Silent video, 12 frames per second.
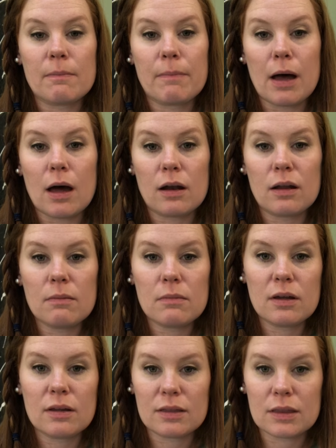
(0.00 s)
bottom
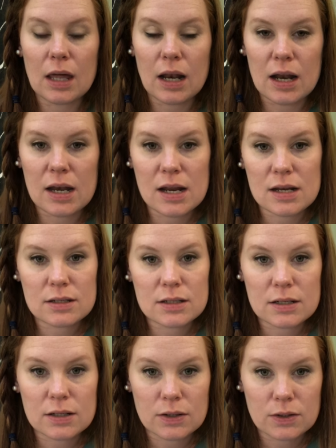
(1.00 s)
that I need
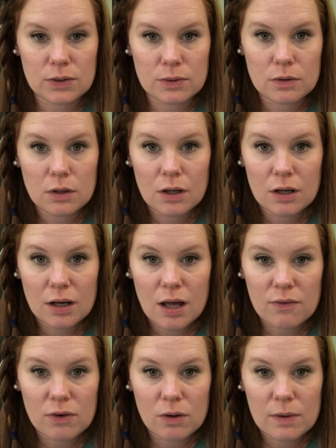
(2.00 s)
to
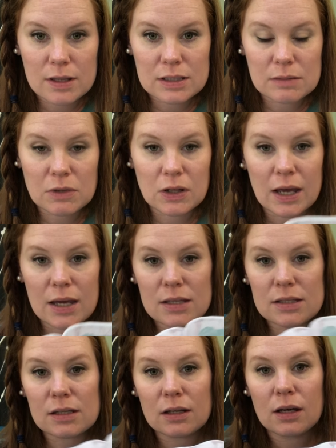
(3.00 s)
cover with some
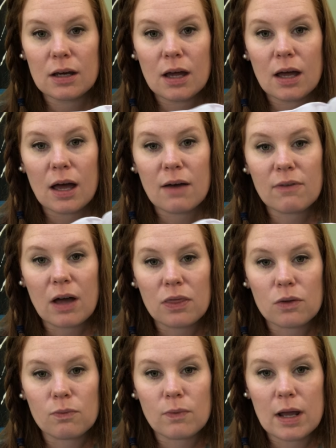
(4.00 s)
glaze. I've got
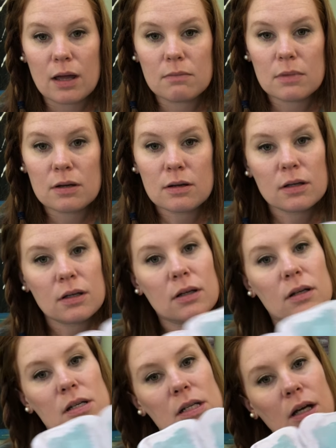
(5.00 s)
the rim
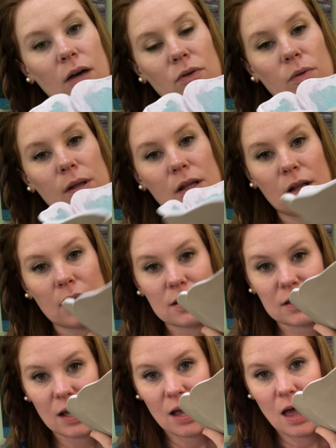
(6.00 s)
to cover with
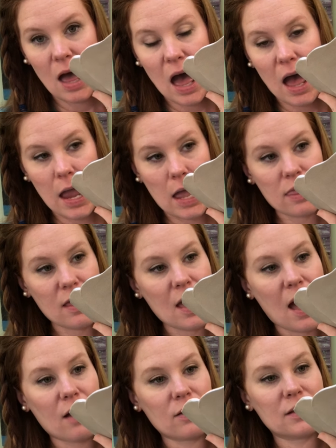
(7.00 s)
glaze and the
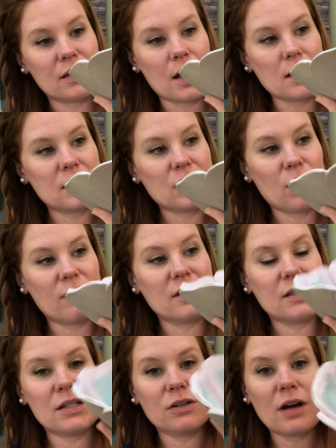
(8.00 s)
outside. So I've
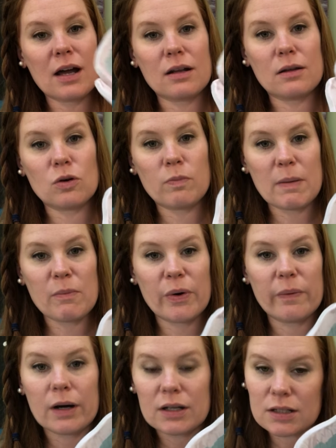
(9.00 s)
still got a little bit
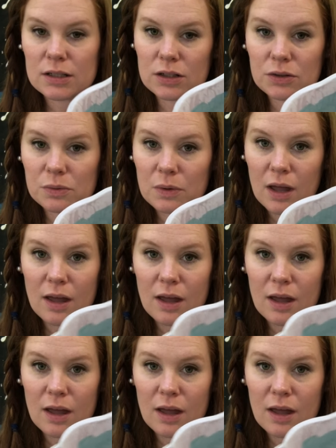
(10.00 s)
more work to do.